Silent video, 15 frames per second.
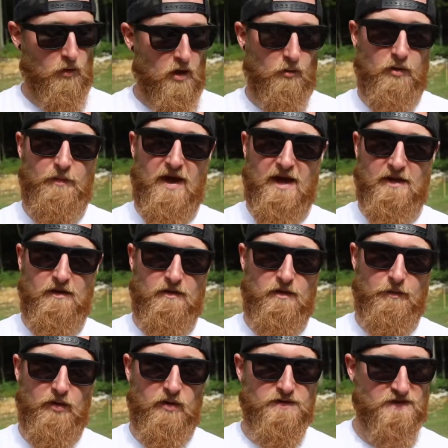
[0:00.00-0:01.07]
While we're back here in
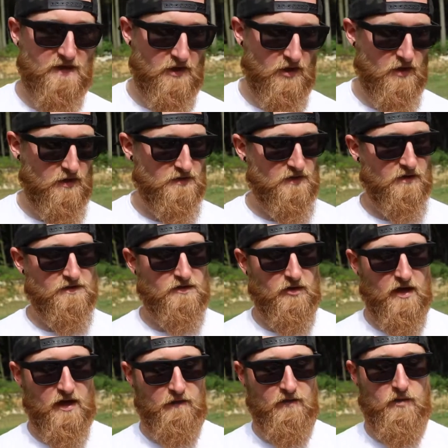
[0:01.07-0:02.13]
the bolt section, it's also kind